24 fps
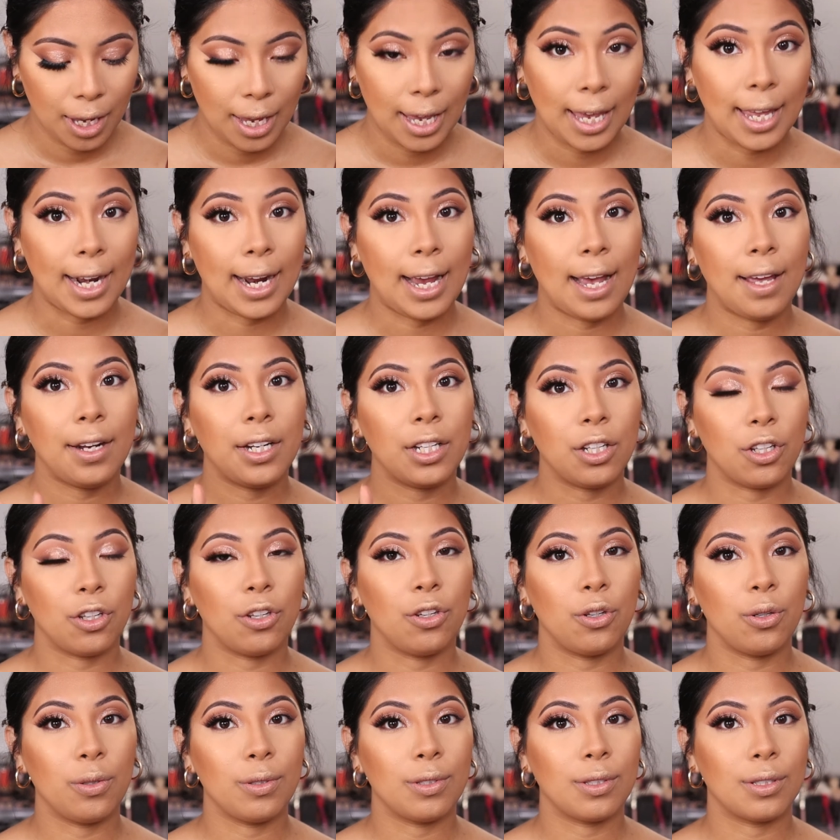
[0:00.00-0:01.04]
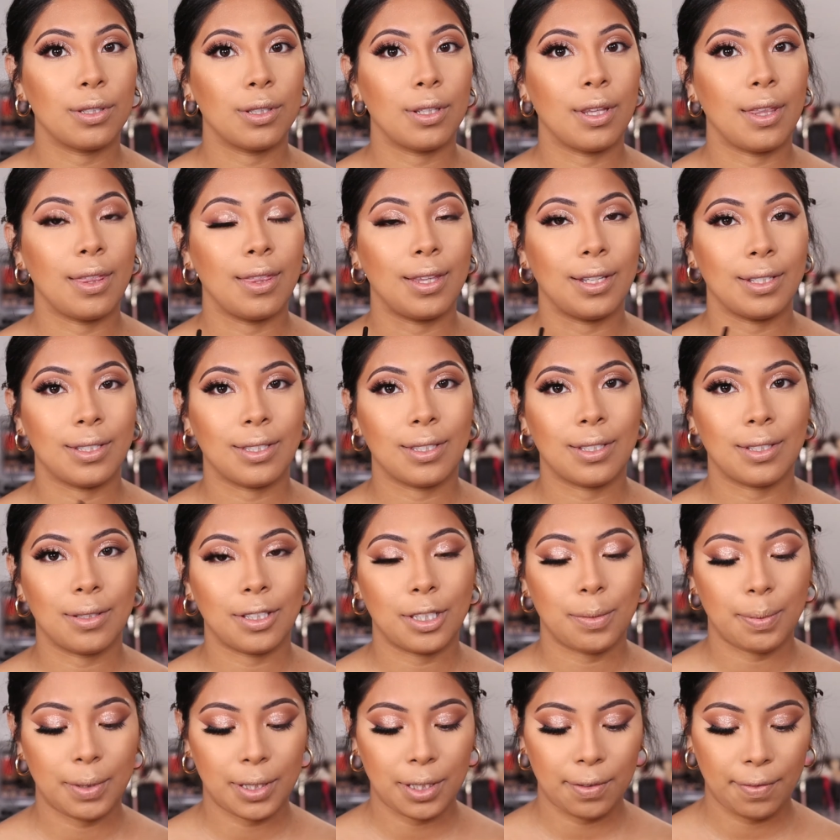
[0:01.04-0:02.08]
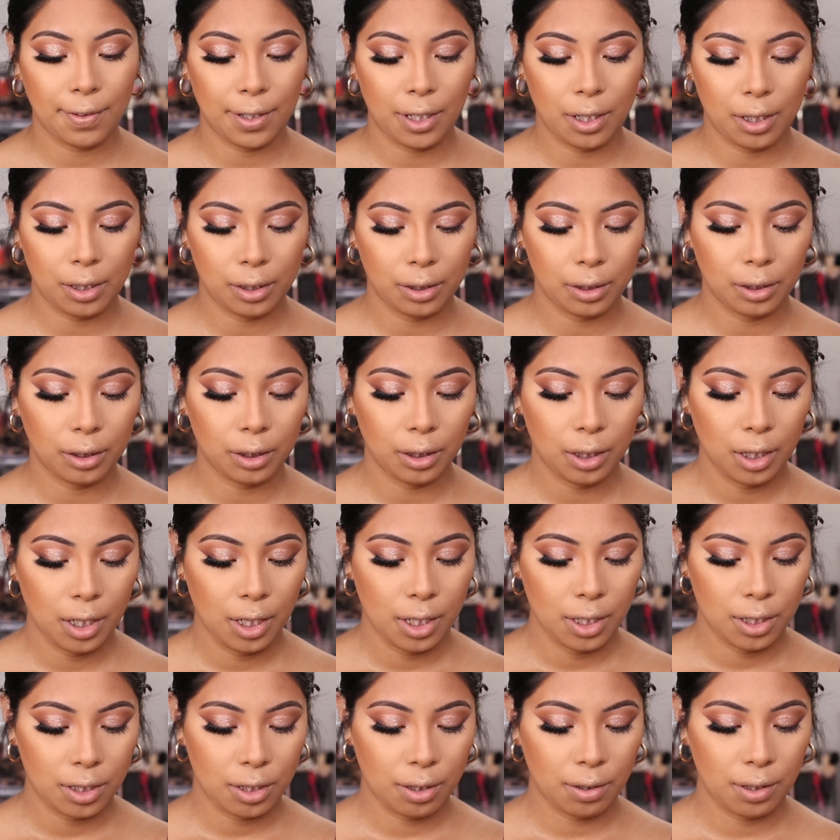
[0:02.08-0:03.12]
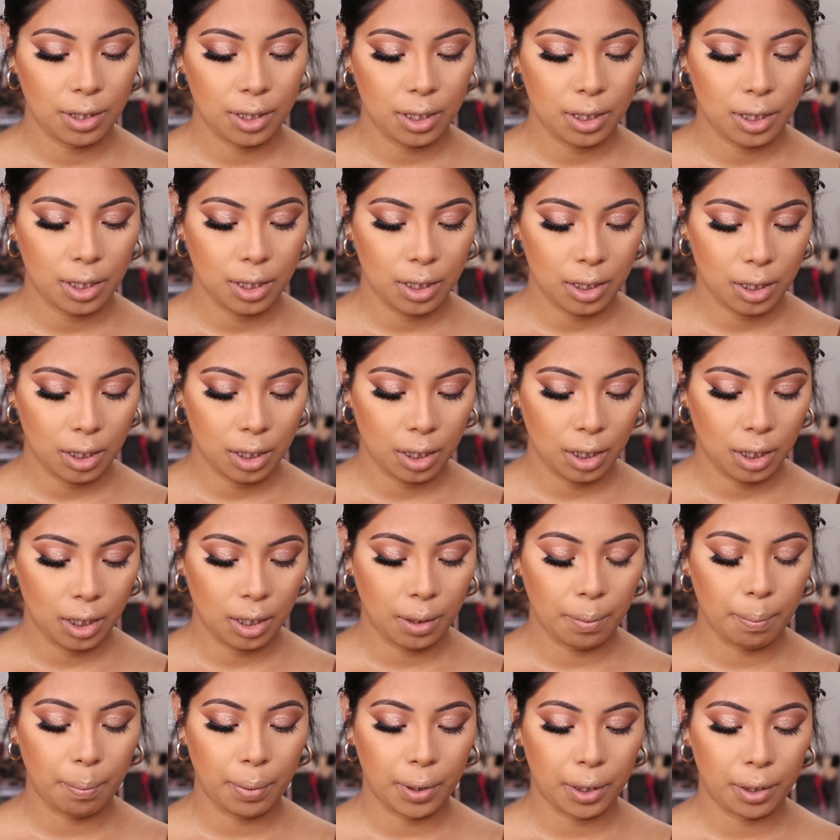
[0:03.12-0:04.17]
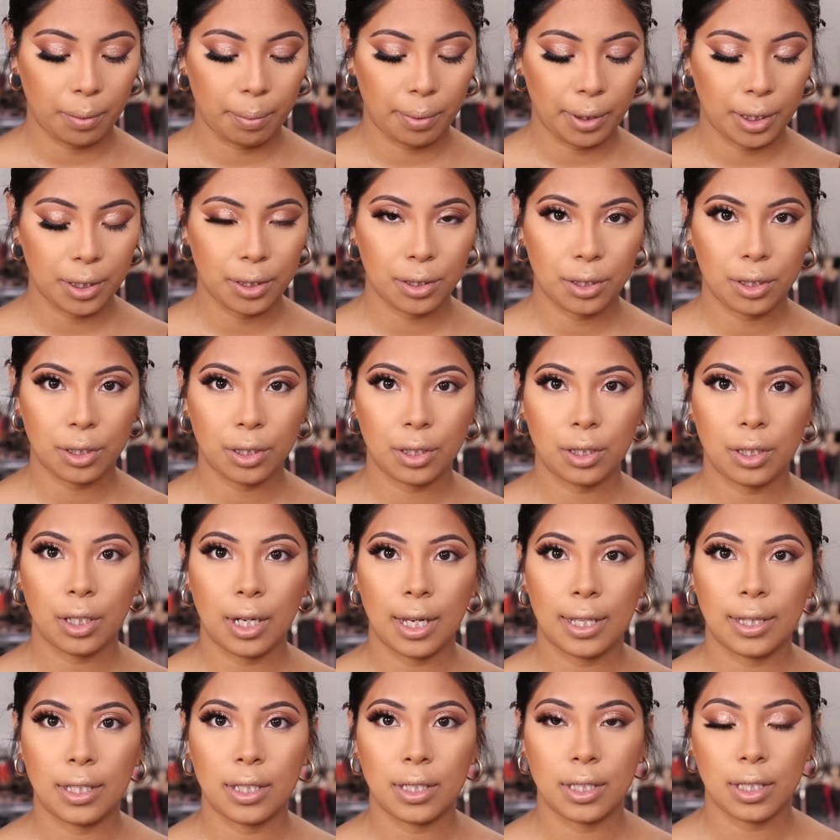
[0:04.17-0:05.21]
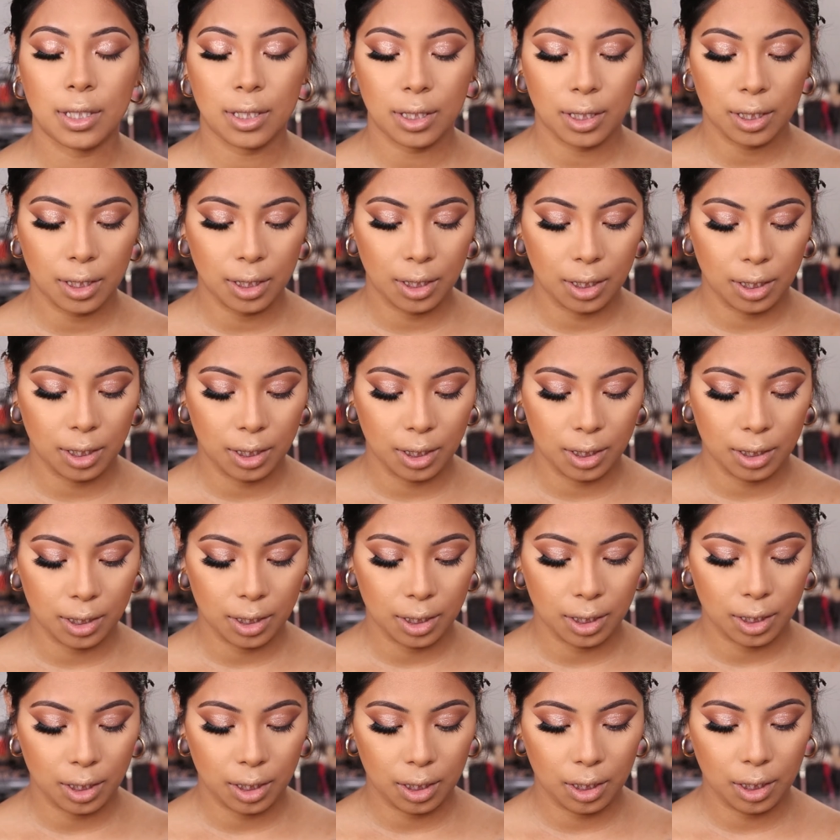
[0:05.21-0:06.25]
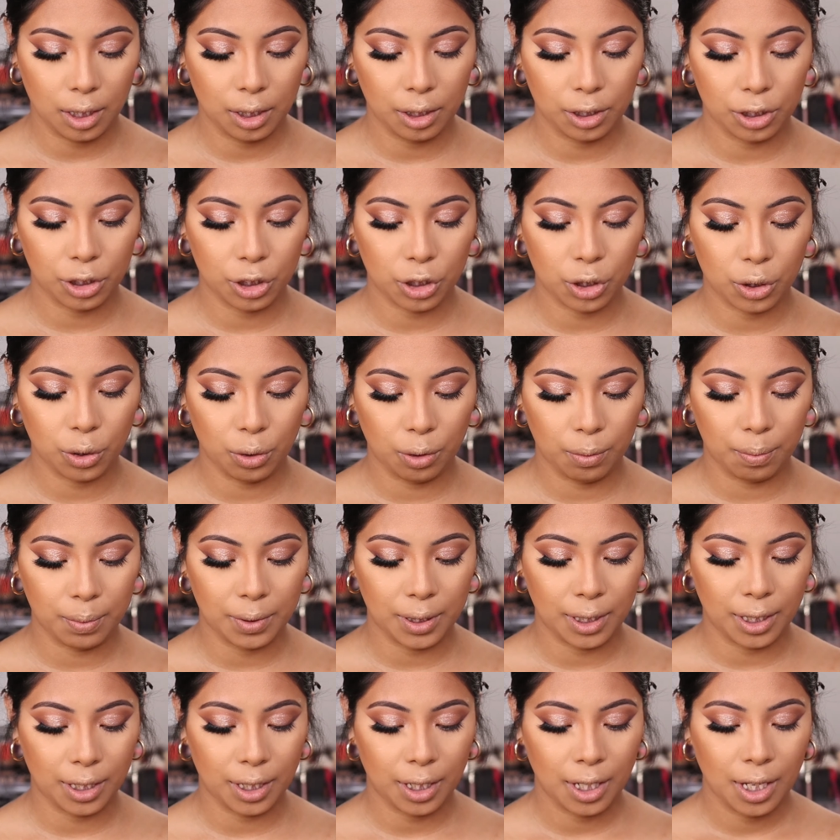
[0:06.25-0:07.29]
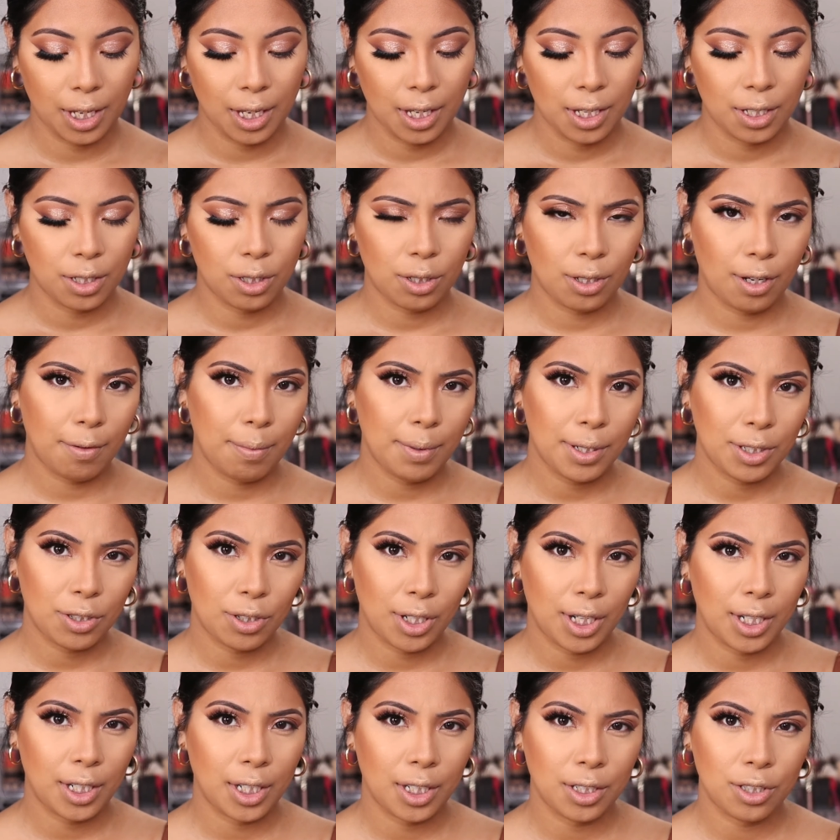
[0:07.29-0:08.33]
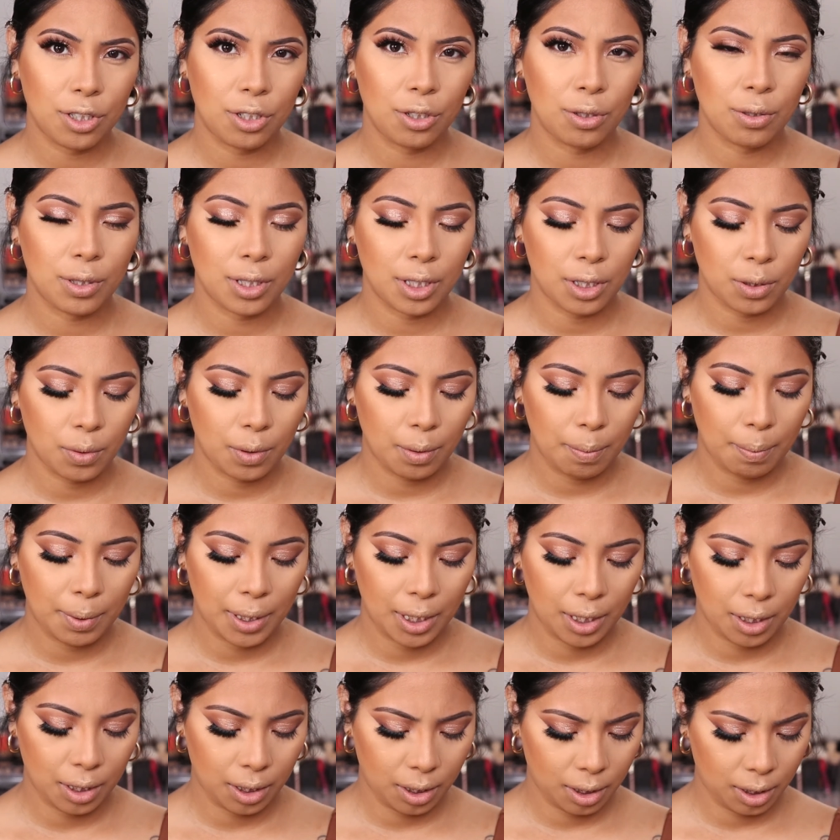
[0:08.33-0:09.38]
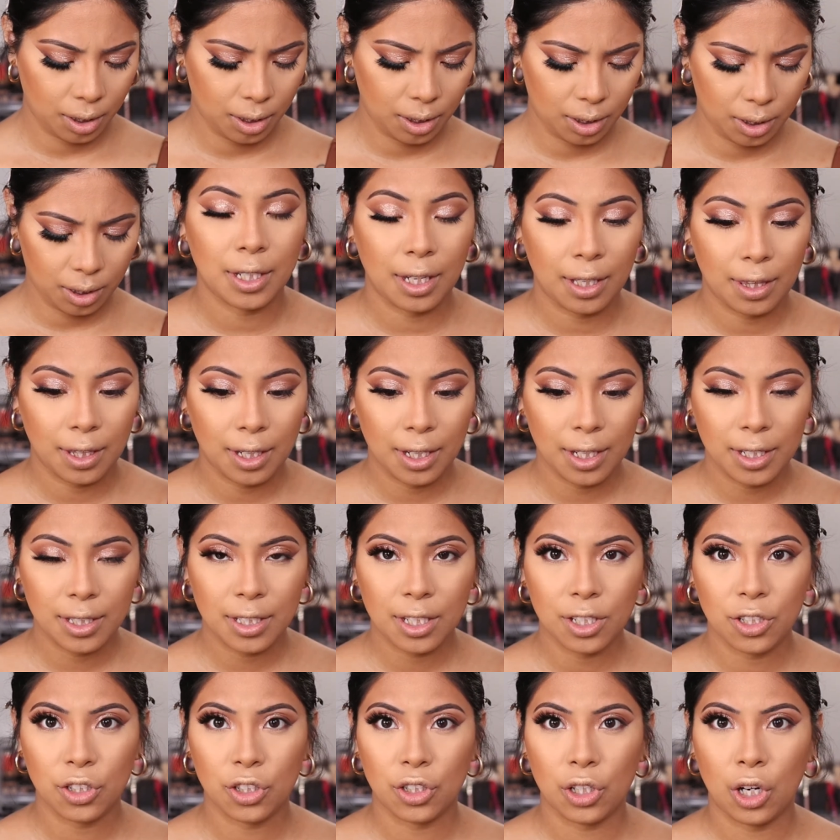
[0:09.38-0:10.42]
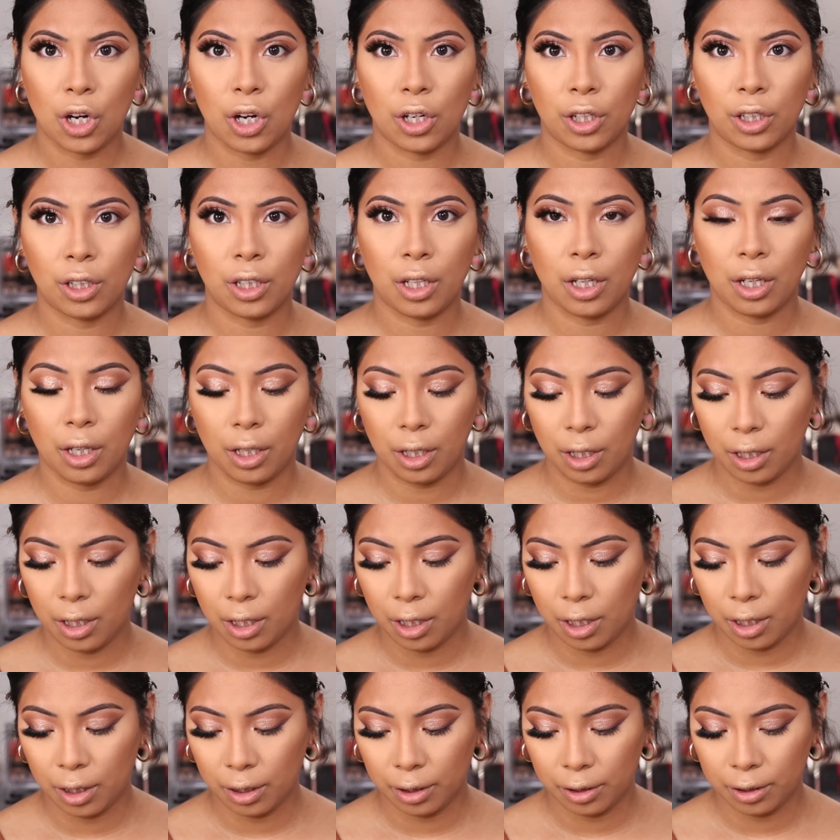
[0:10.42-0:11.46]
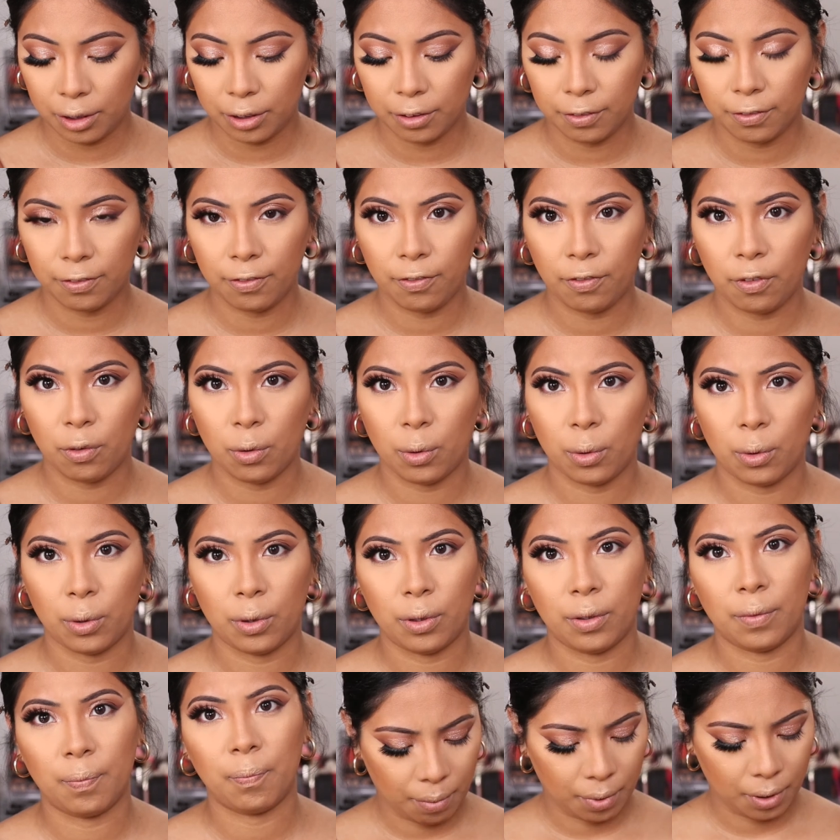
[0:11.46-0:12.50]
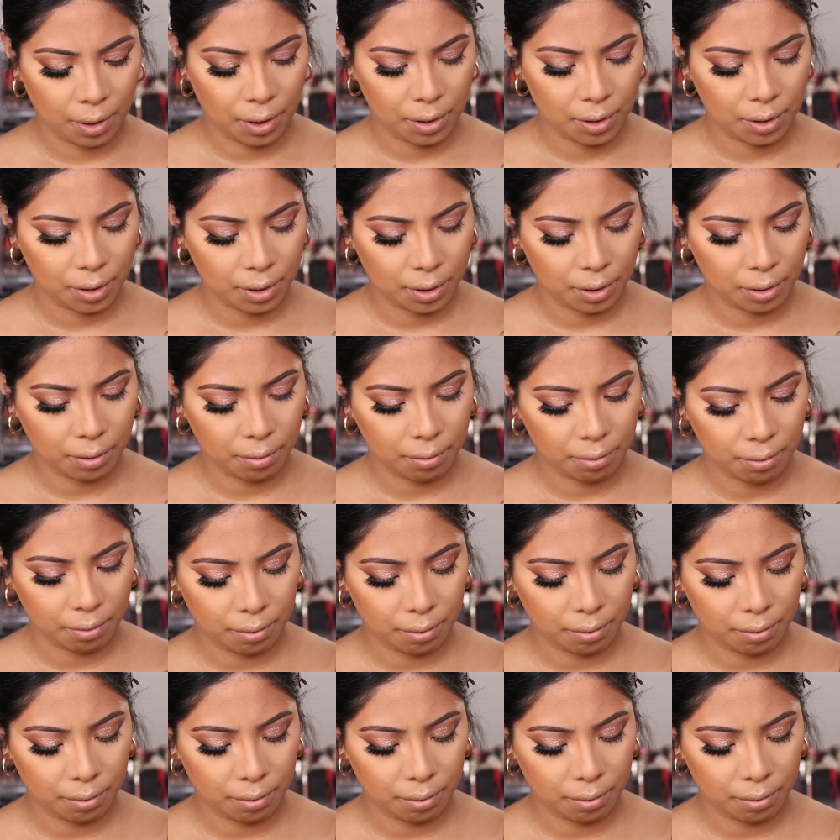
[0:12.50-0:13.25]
And I hadn't used this specific color. So this is the Butter Bronzer, and this is in the color Sculpted. So I've been trying not to use this one because I think it's a dark color for bronzer.